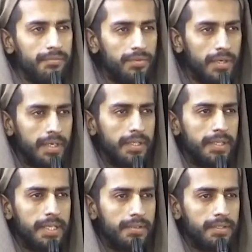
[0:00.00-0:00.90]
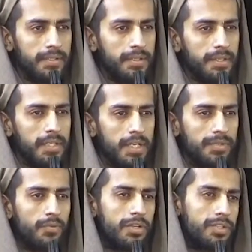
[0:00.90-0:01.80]
work, they
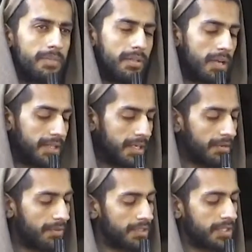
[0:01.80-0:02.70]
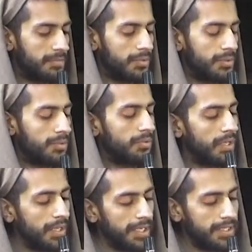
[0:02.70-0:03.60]
does what Srimati Radhika wants them to do,
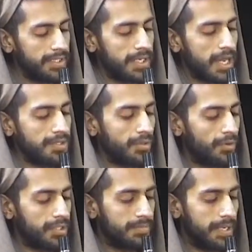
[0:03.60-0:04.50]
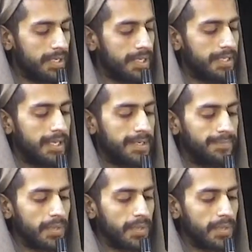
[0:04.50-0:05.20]
either dance or speak like that.